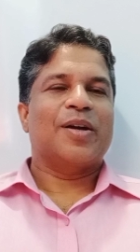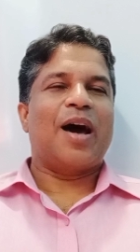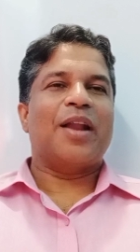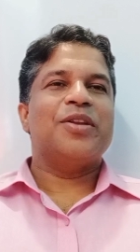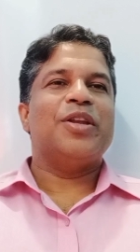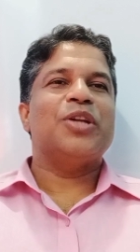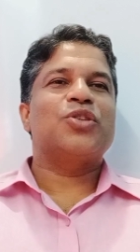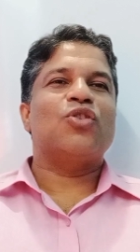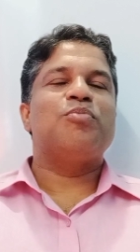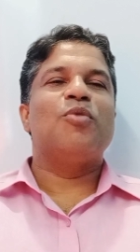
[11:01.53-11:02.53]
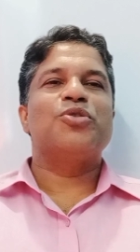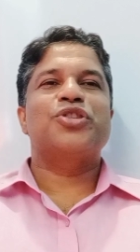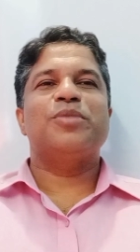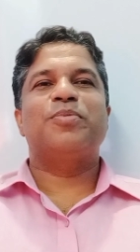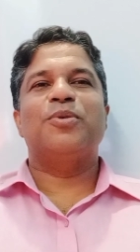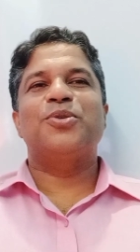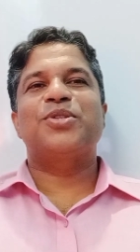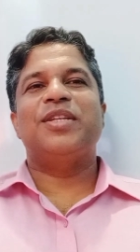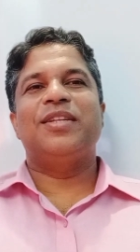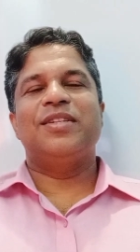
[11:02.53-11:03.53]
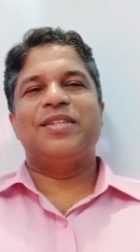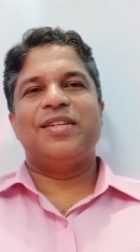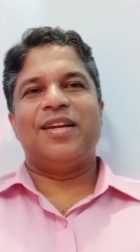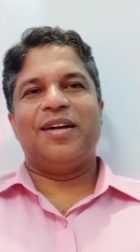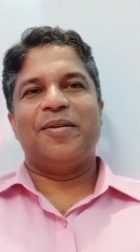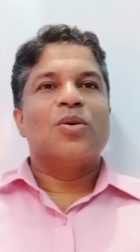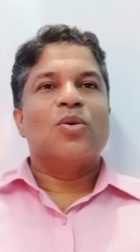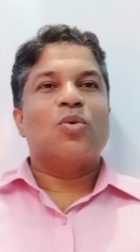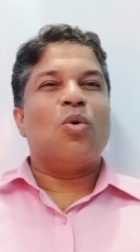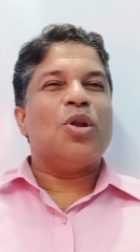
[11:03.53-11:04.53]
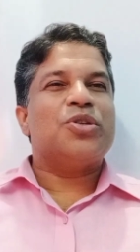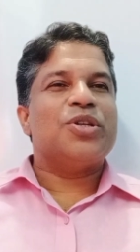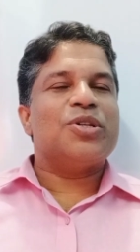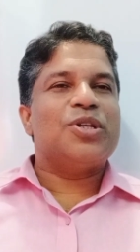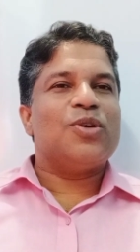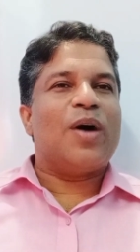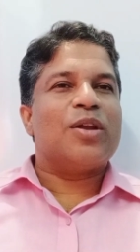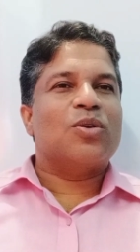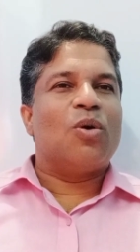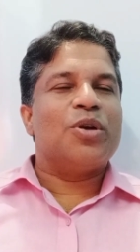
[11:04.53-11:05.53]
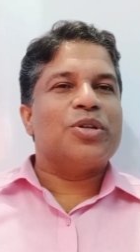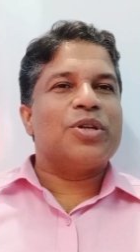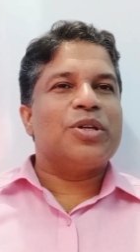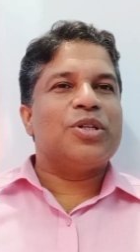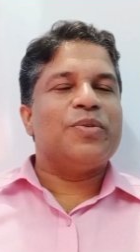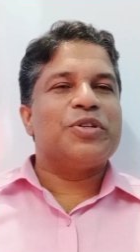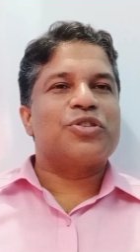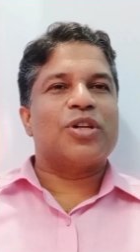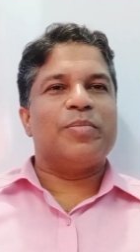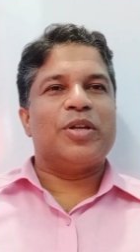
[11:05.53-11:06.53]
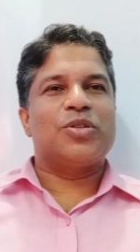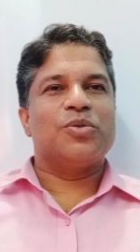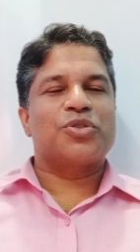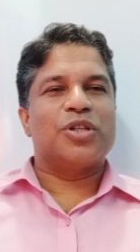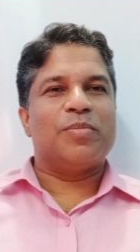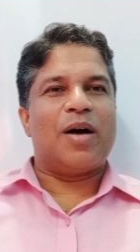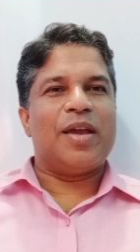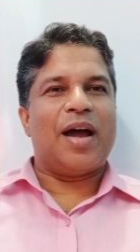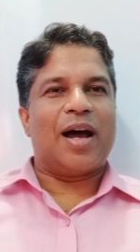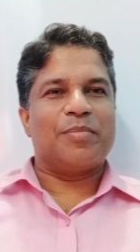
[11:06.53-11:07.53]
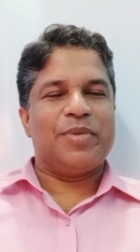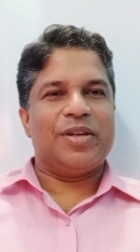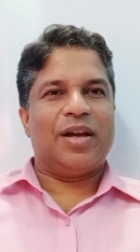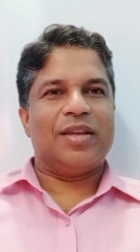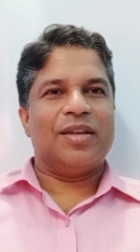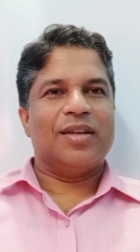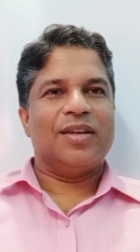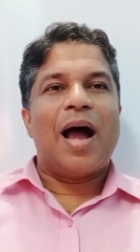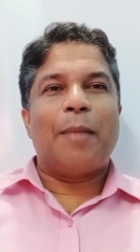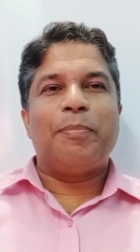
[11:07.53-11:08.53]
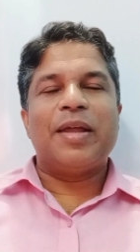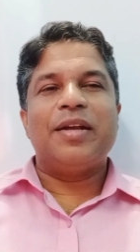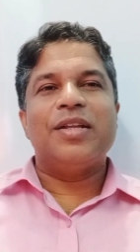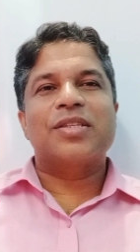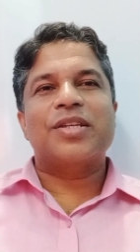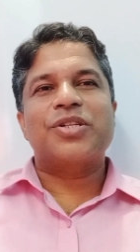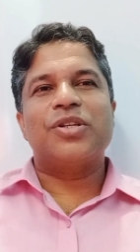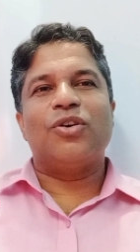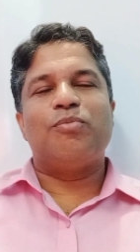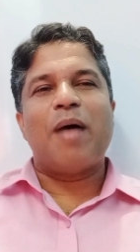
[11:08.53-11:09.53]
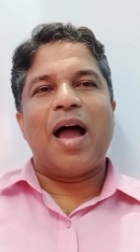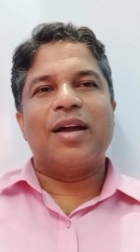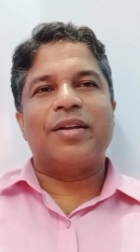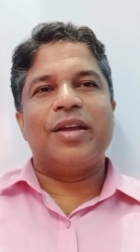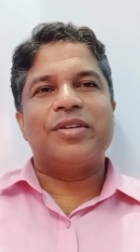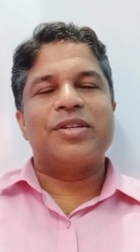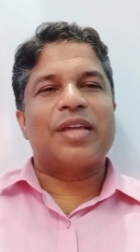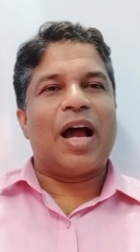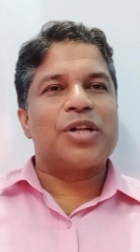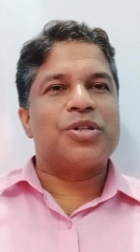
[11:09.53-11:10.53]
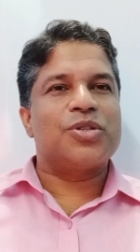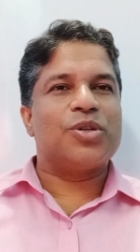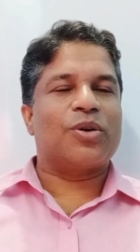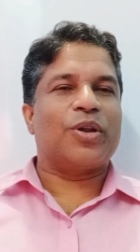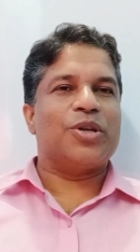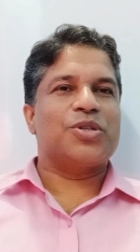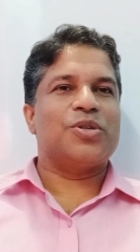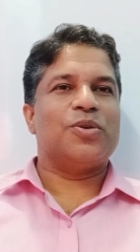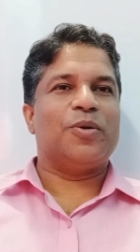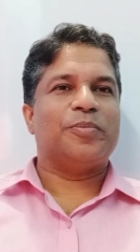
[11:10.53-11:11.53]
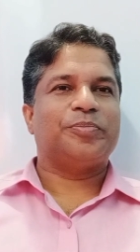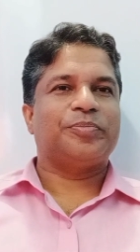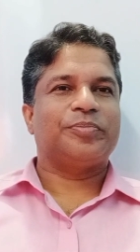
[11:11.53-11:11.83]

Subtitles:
current nature of monetary policy in India, qualitative and quantitative instruments used by RBI, applied discussion of bank rate, cash reserve ratio,